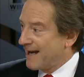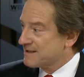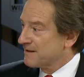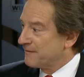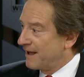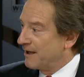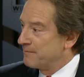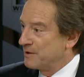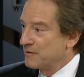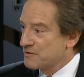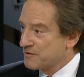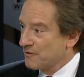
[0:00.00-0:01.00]
they're asked if they
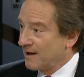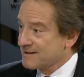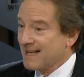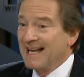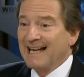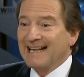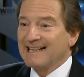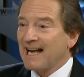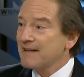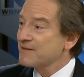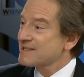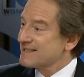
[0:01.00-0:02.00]
abuse drugs. Not
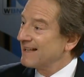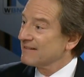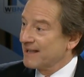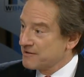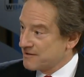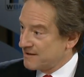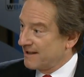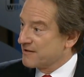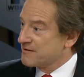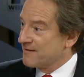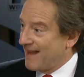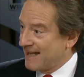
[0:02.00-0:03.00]
even state
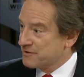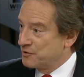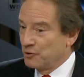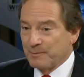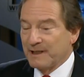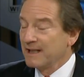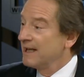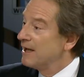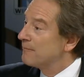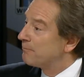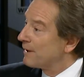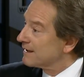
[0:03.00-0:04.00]
legislators are that stupid.
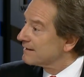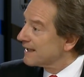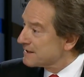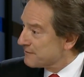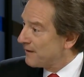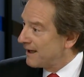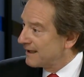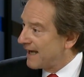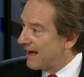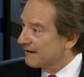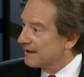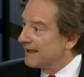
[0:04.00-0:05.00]
But let's find
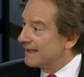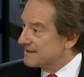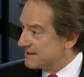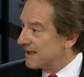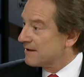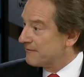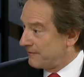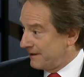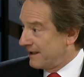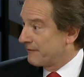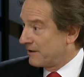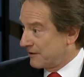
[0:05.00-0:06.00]
out. Instead of
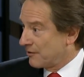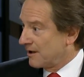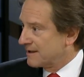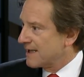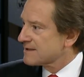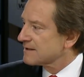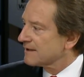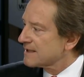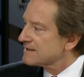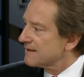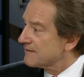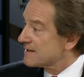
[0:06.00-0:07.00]
giving a drug test,
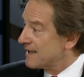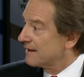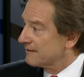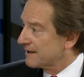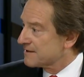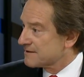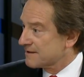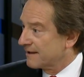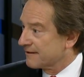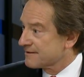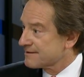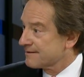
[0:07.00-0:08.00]
let's give the state
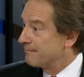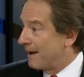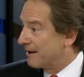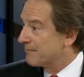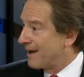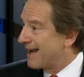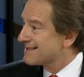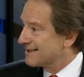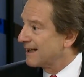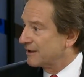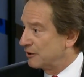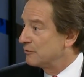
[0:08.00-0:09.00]
legislators, make them pass an
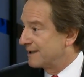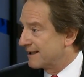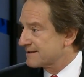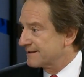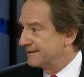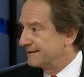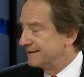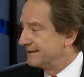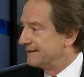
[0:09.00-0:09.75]
IQ test.